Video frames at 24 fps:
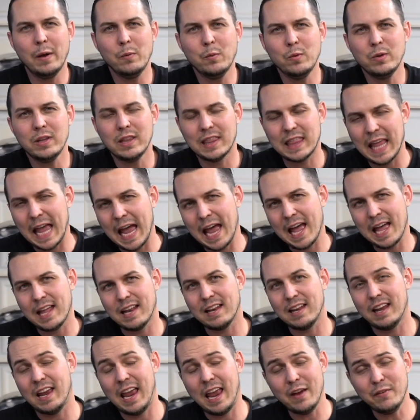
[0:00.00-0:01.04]
would that,
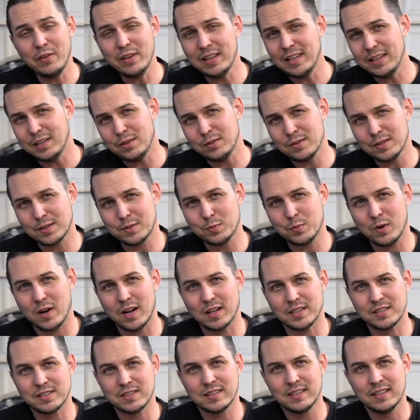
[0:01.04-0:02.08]
everything you just
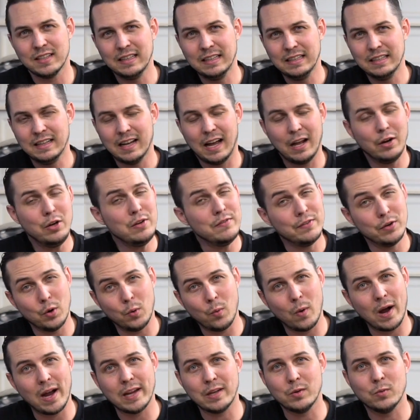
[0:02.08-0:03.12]
watched, I don't even know
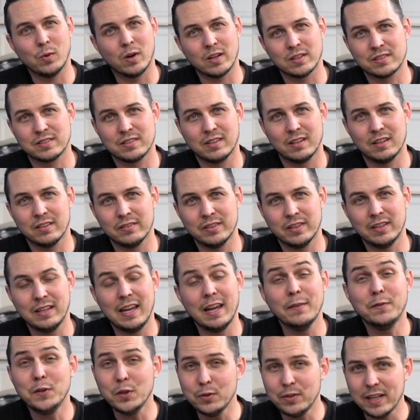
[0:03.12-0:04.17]
why you watched all of it.
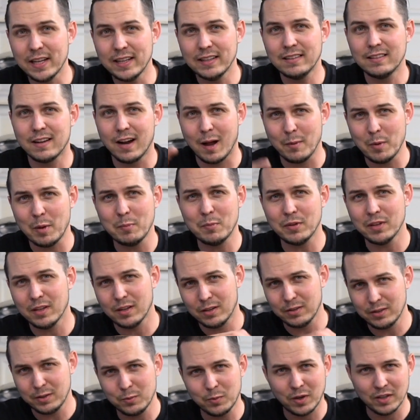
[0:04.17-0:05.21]
If you did, comment below,
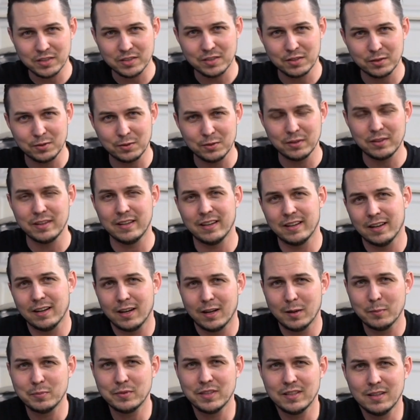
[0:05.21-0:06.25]
you watched the whole thing
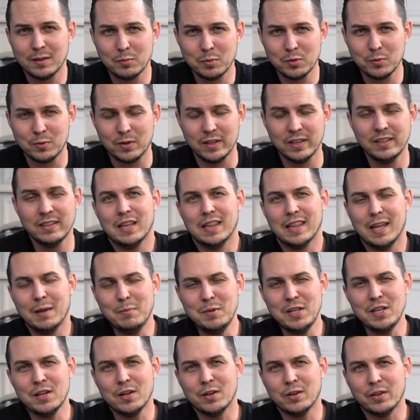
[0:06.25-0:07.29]
up to number one. Let
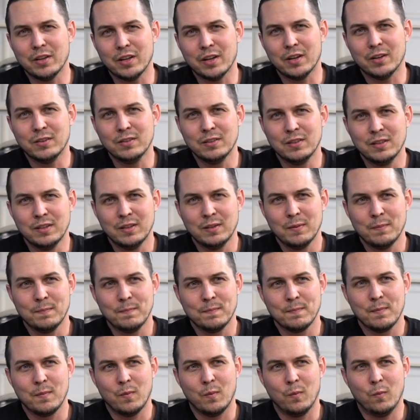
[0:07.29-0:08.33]
me know though,
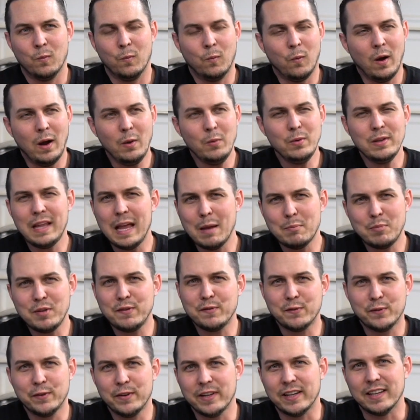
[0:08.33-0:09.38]
why would that be
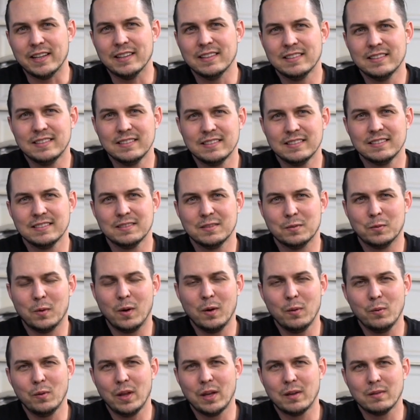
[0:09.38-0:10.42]
free?
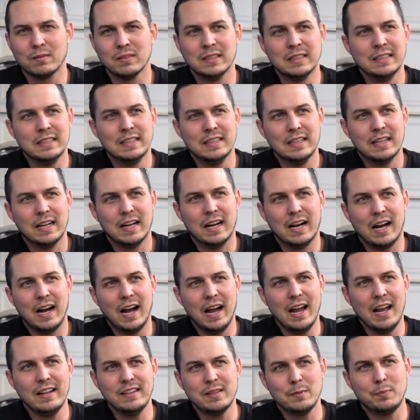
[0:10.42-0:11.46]
What, like,
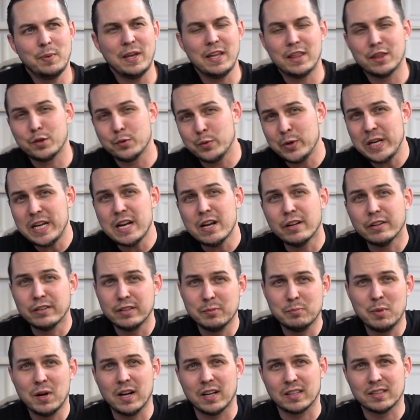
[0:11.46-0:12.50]
I had to pay
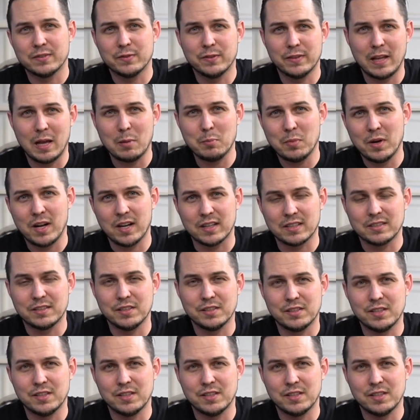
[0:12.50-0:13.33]
300 bucks for that box to